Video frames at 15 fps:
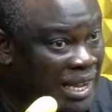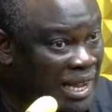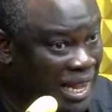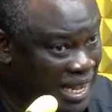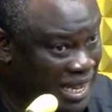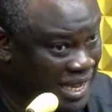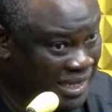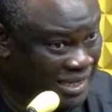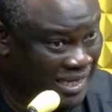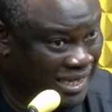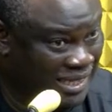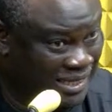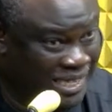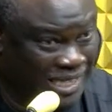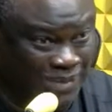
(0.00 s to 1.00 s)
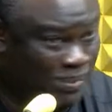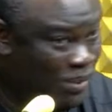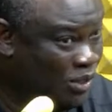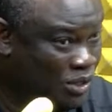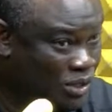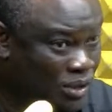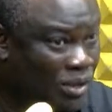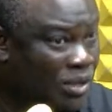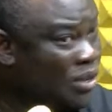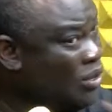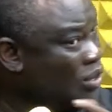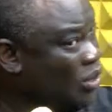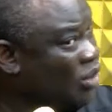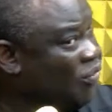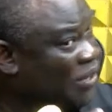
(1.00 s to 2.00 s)
as a state sponsor
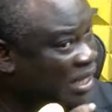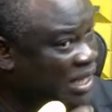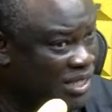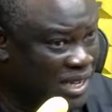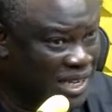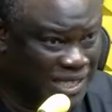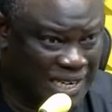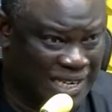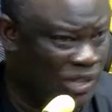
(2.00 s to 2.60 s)
of international jihad